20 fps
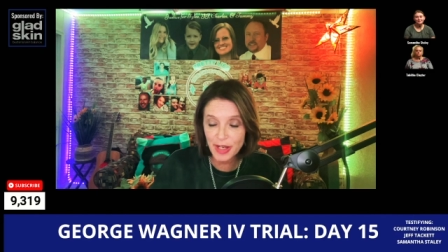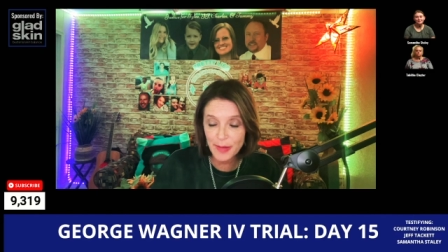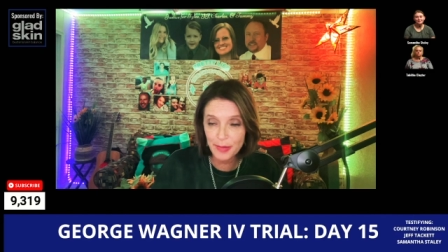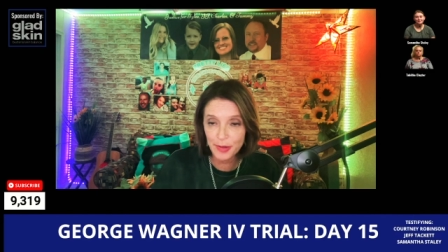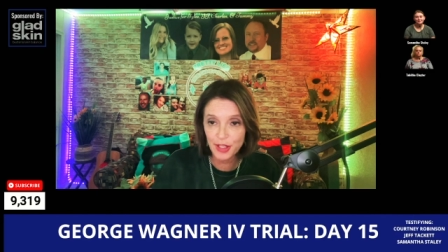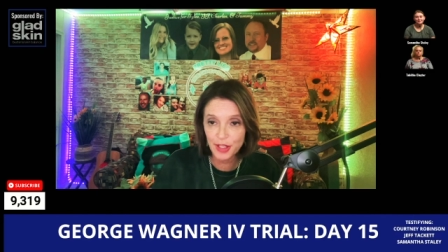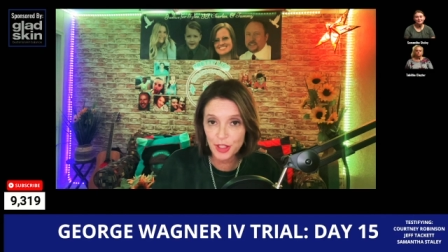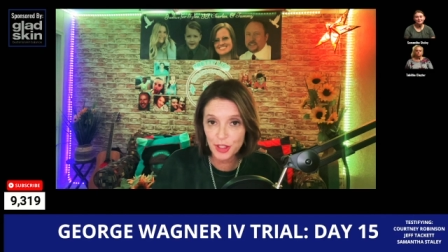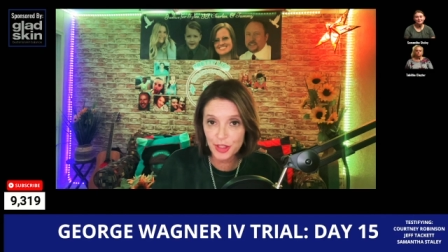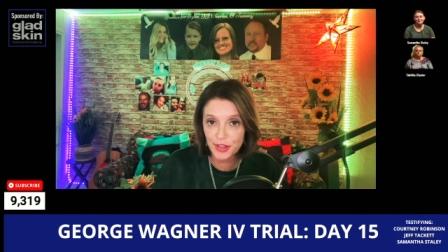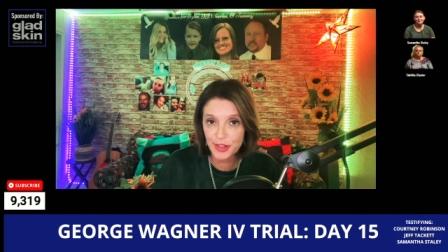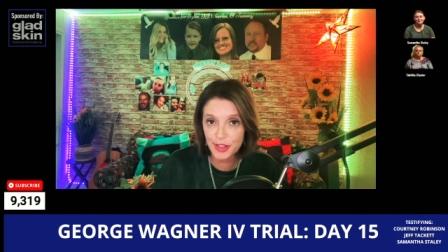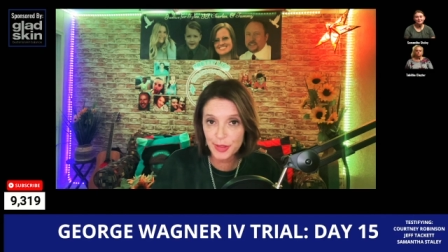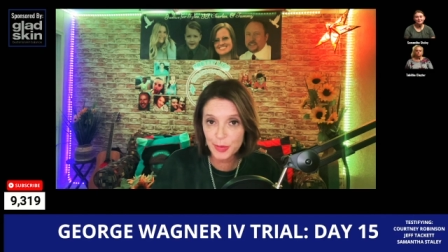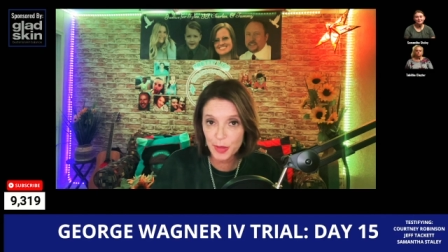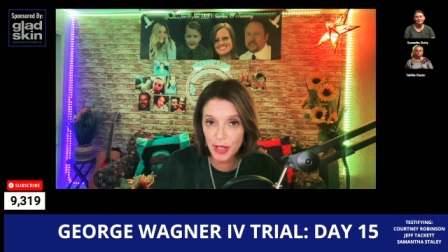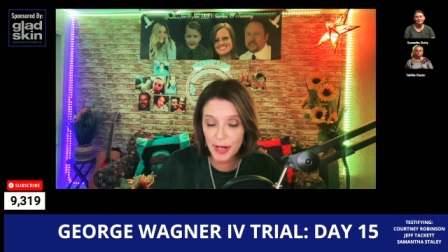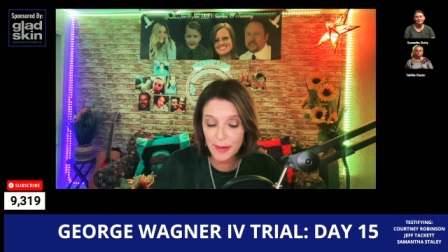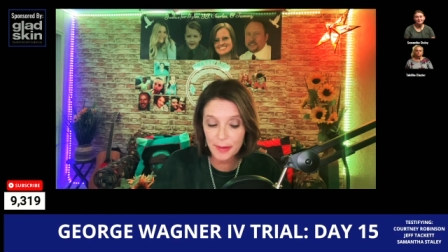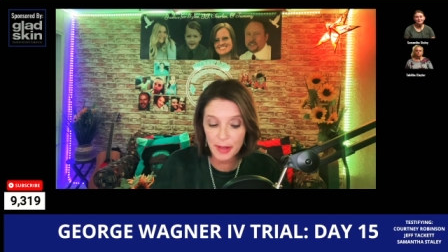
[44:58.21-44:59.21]
Put just this
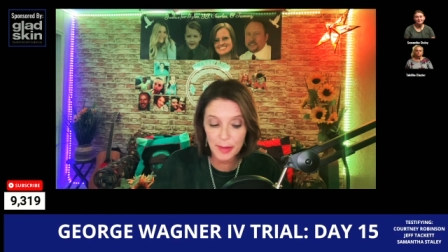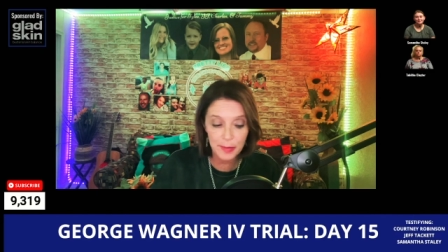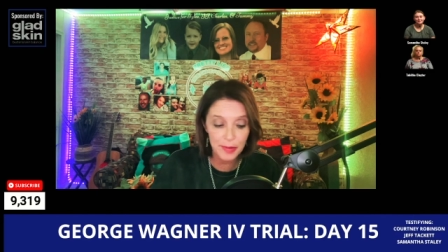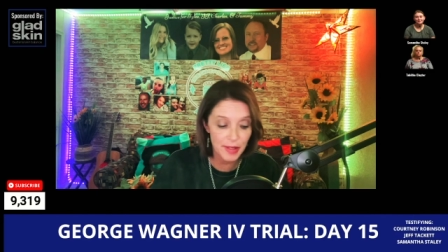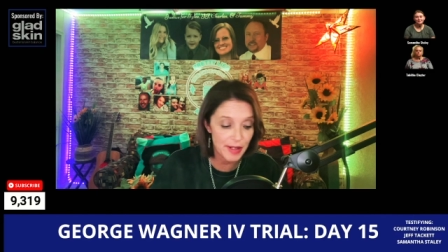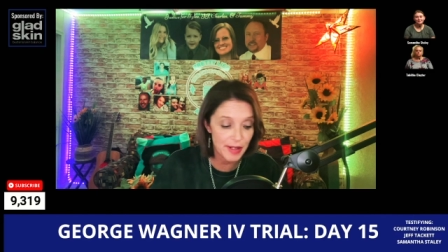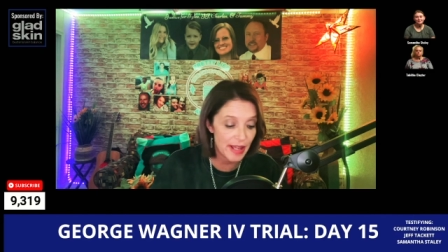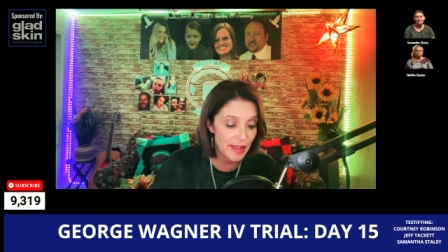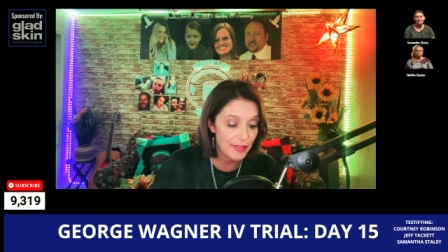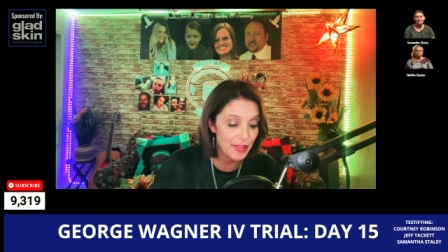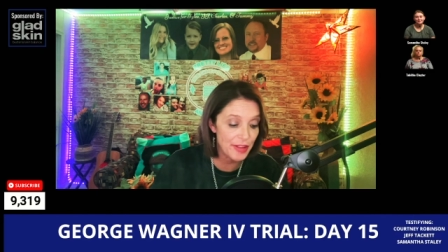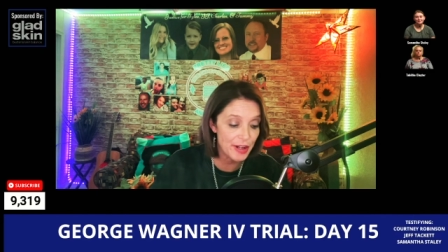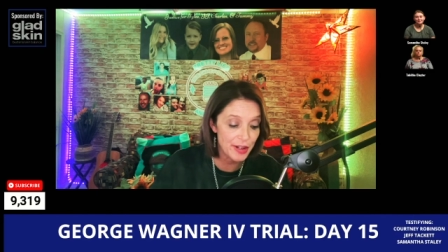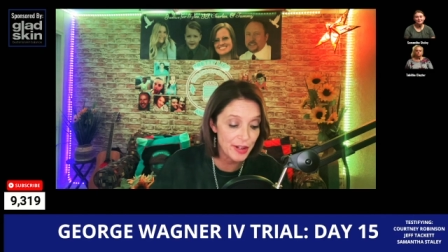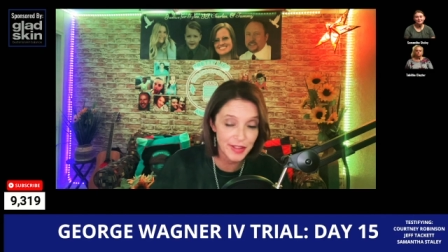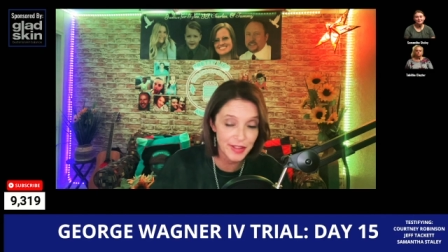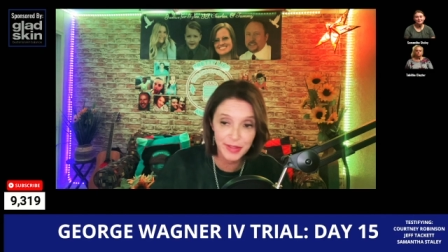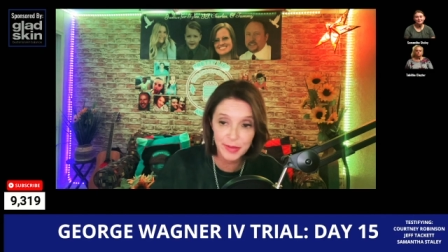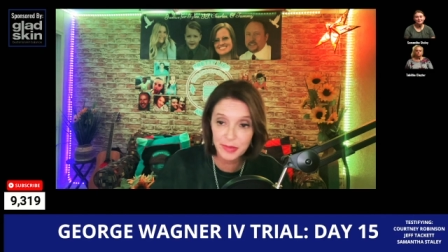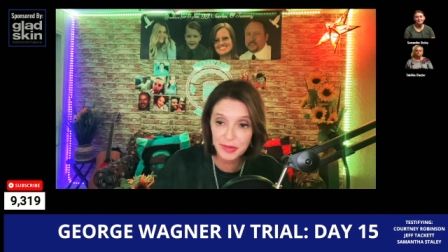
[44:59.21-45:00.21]
way, I'm going to put it out there
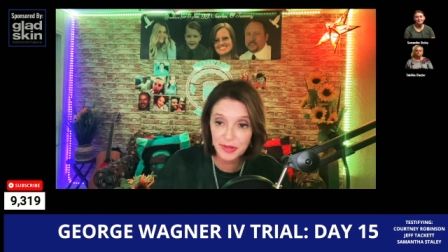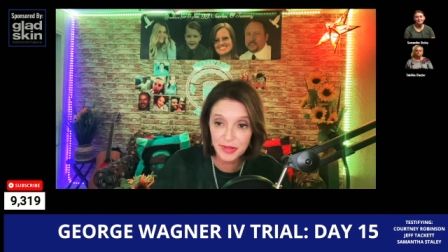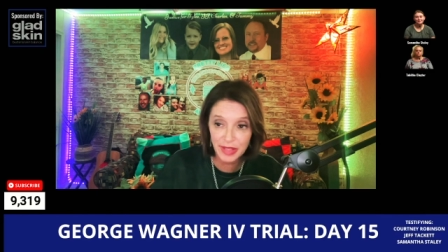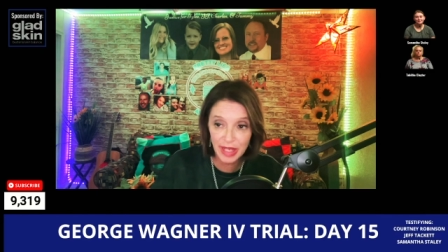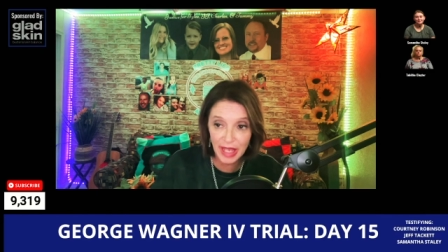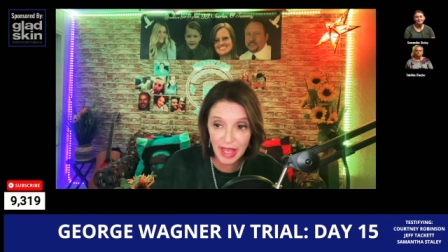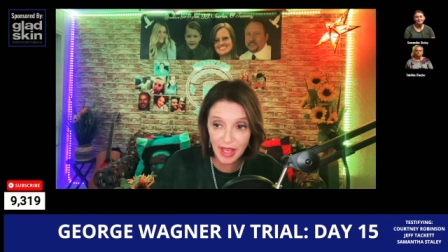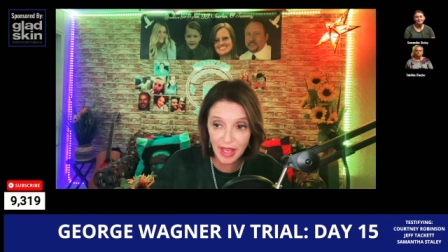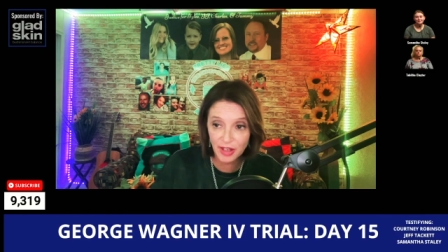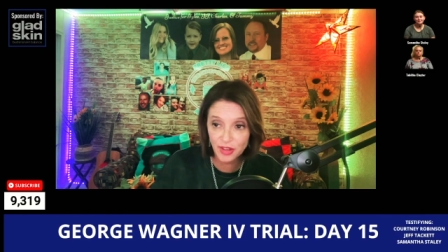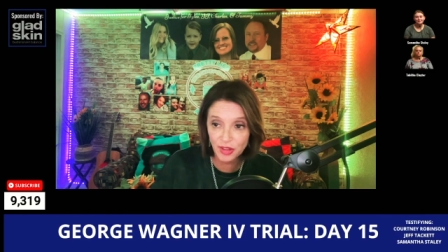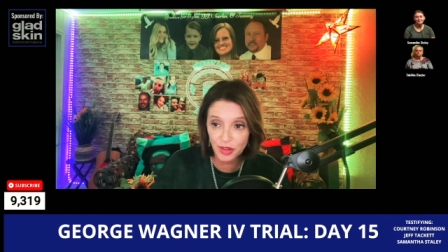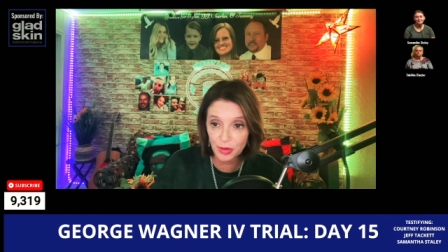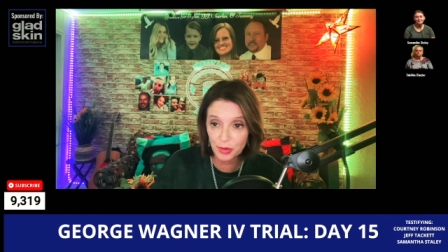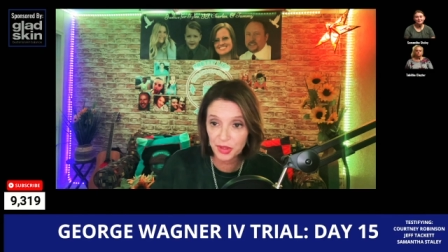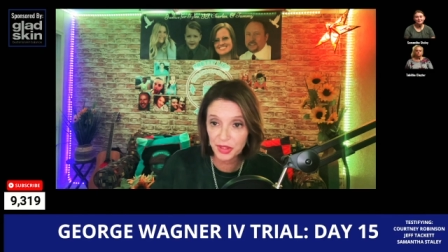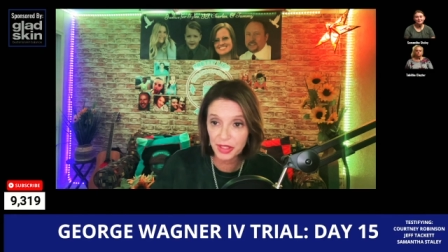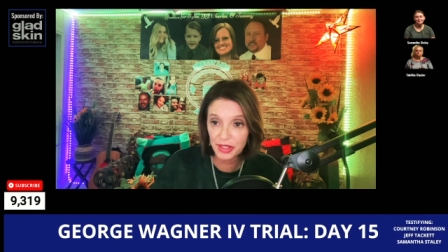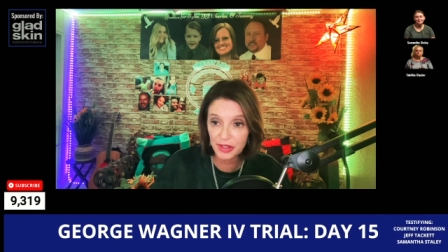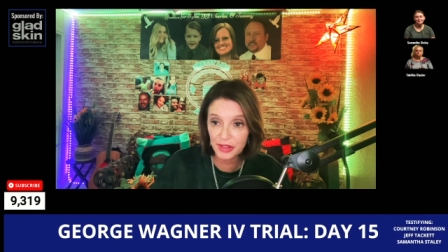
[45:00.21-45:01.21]
because it was actually
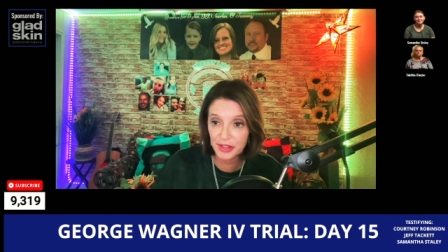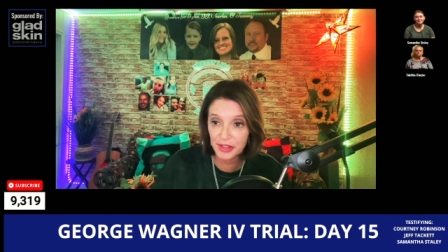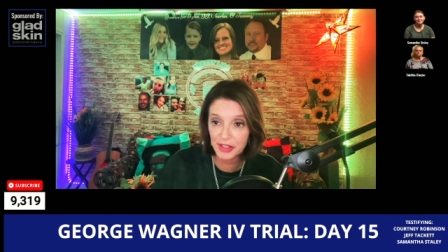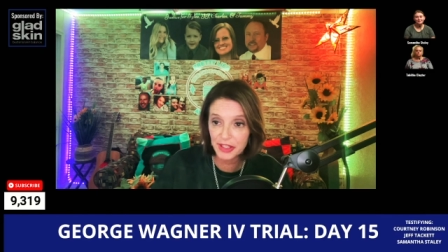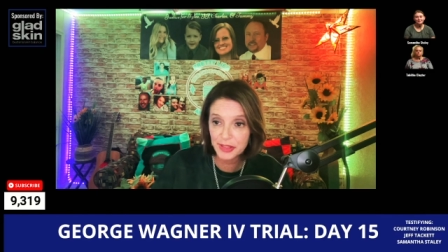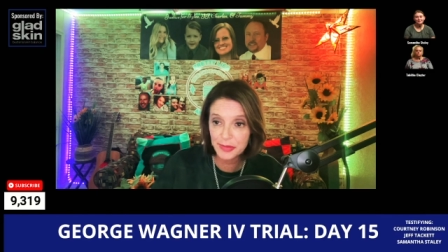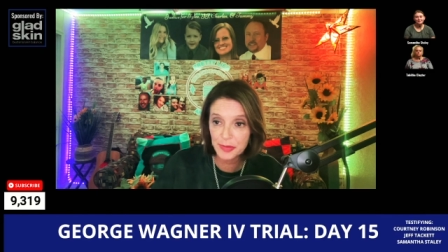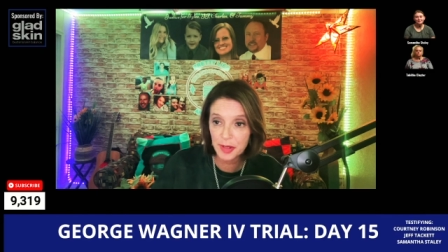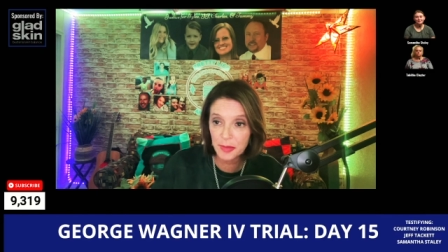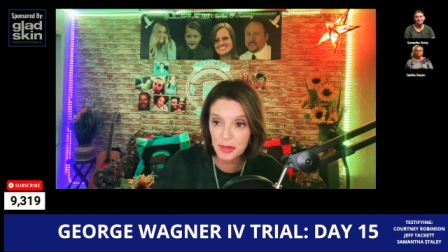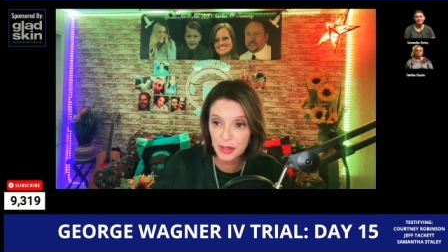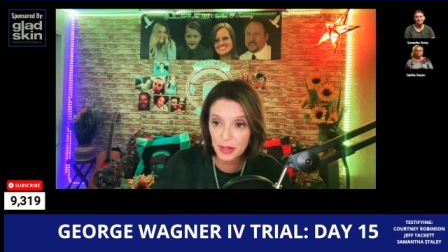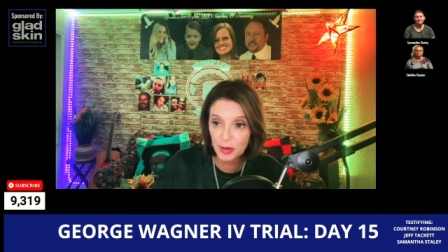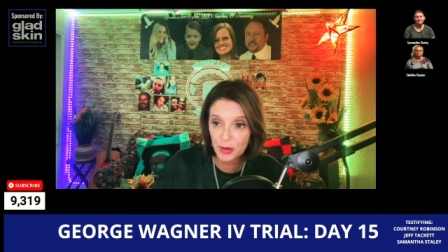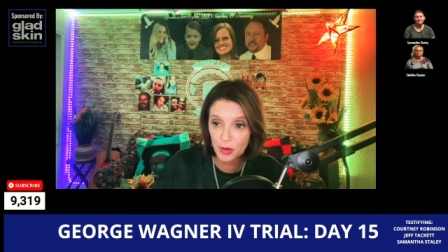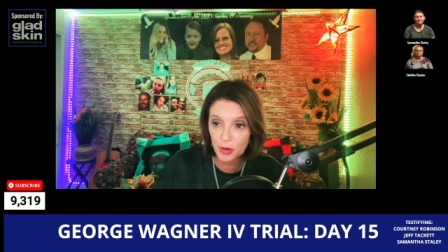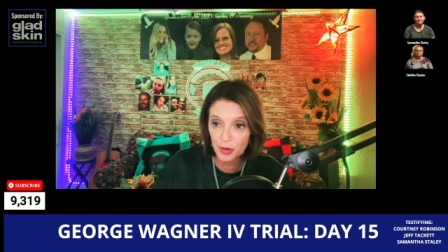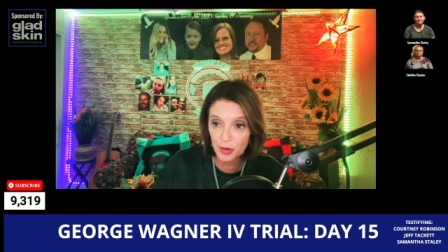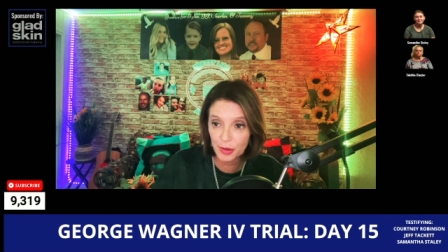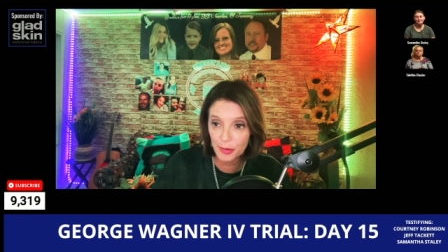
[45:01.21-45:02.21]
really hilarious moment in the
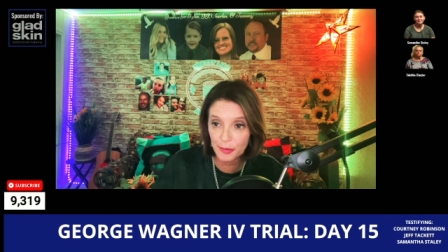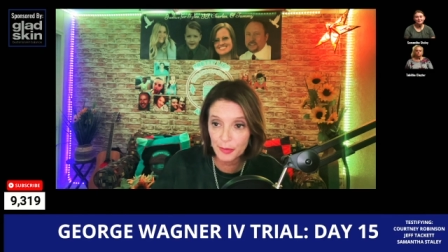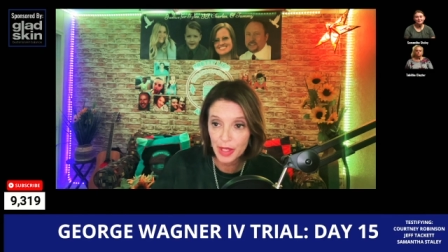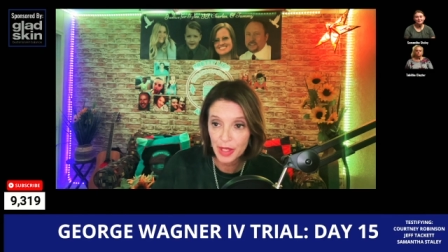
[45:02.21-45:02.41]
courtroom.